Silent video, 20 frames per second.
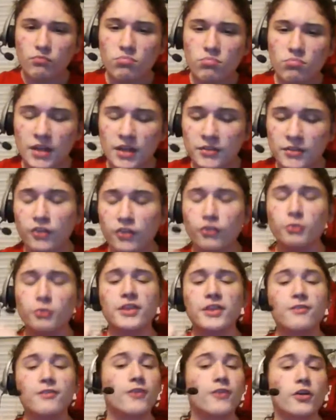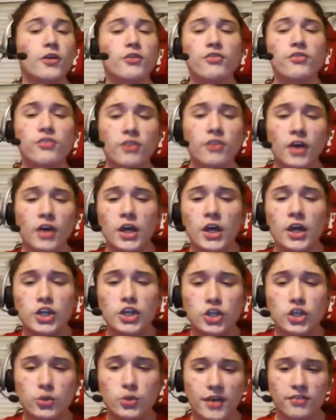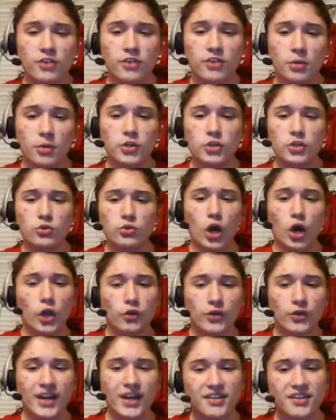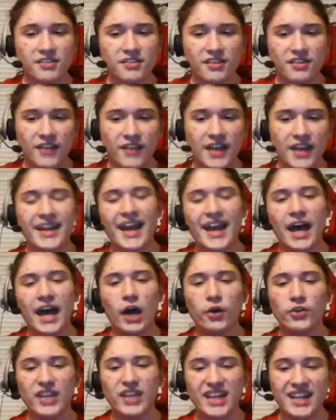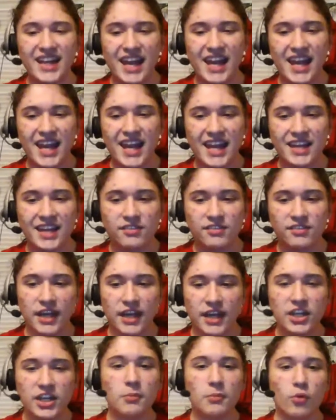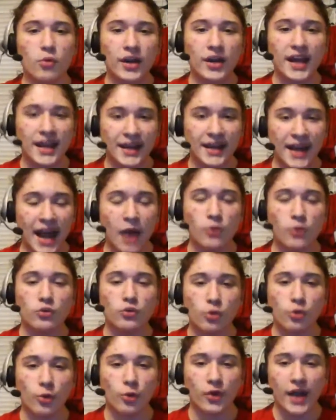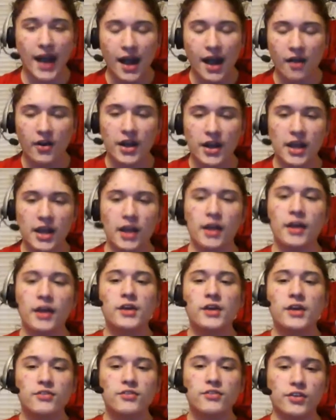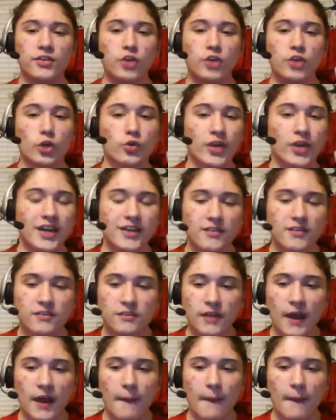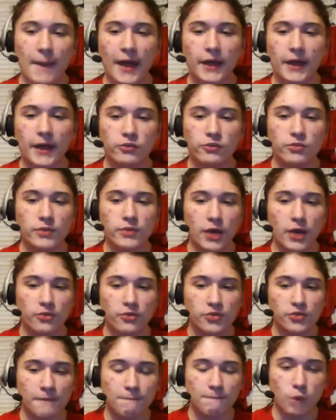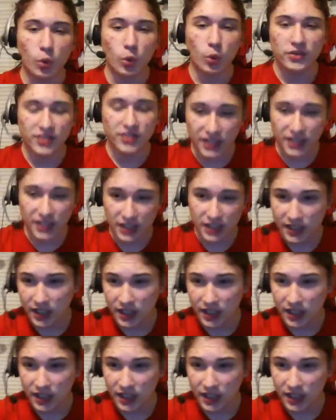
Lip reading: This will be the first USW Call to Greatness event held in a stadium or an outdoor area since Call to Greatness 9 back in 2014.